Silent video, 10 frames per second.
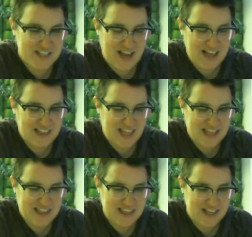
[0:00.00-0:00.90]
I
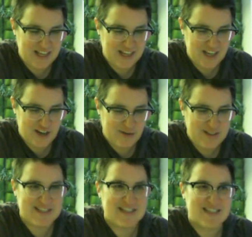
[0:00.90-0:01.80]
like that, you know,
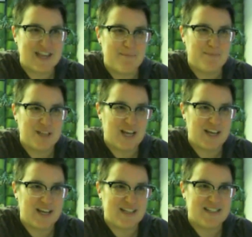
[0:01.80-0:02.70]
it's the same
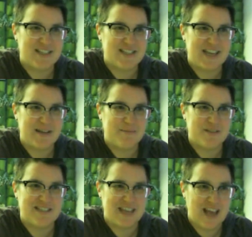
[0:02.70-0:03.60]
blood, it's the same
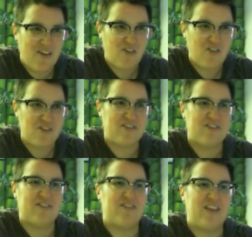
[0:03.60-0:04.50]
cells, it's
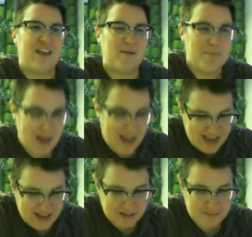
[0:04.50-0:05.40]
the same
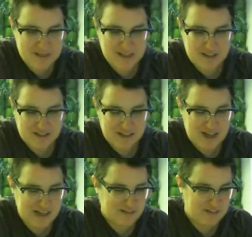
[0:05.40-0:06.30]
atoms that are
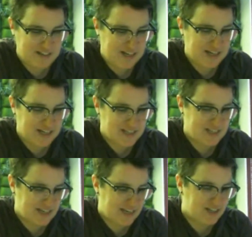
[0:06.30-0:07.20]
kind of knitting us
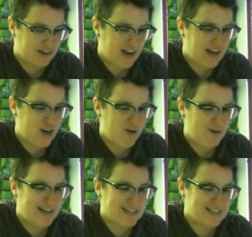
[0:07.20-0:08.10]
together. And no
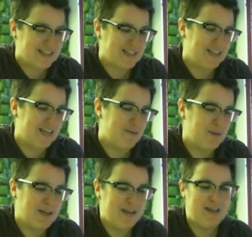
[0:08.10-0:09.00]
one gets to
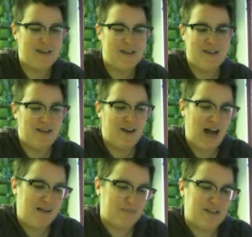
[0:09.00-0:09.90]
claim
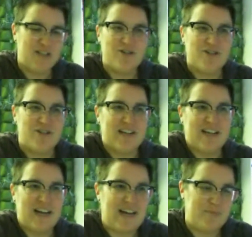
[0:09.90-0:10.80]
I'm closer to
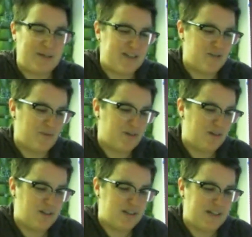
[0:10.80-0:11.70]
God because we're
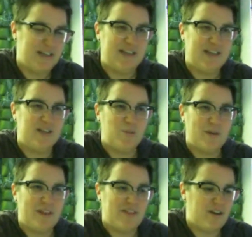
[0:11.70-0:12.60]
all in
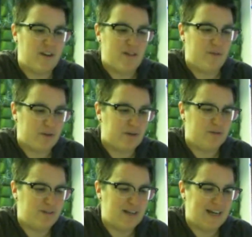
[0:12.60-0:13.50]
with and
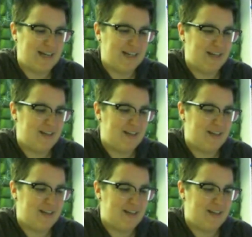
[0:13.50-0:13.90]
through God.